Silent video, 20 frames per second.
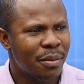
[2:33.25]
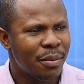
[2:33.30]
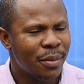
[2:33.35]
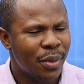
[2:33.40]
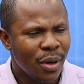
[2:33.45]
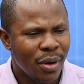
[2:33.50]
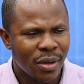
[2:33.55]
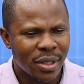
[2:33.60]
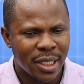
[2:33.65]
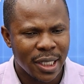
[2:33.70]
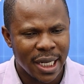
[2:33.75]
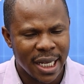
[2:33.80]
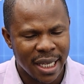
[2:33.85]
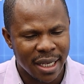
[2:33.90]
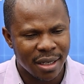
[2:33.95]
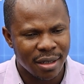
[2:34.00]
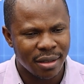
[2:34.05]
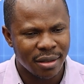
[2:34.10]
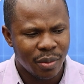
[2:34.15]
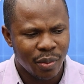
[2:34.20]
but
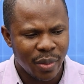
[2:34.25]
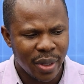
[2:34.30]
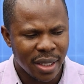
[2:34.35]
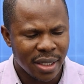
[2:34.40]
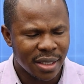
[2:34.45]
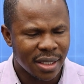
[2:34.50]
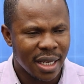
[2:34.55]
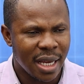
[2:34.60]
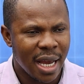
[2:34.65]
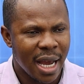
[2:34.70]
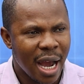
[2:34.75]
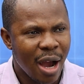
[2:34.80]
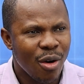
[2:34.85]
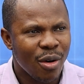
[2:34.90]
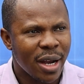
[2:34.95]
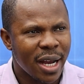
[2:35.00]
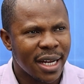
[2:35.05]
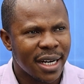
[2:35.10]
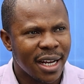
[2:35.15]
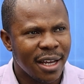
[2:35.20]
how
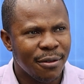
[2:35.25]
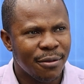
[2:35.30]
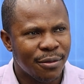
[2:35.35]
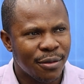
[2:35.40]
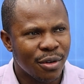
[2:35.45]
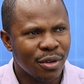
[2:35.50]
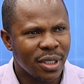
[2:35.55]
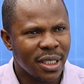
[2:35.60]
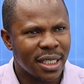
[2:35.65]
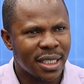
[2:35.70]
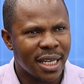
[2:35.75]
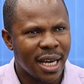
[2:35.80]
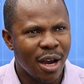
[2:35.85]
can I fund it?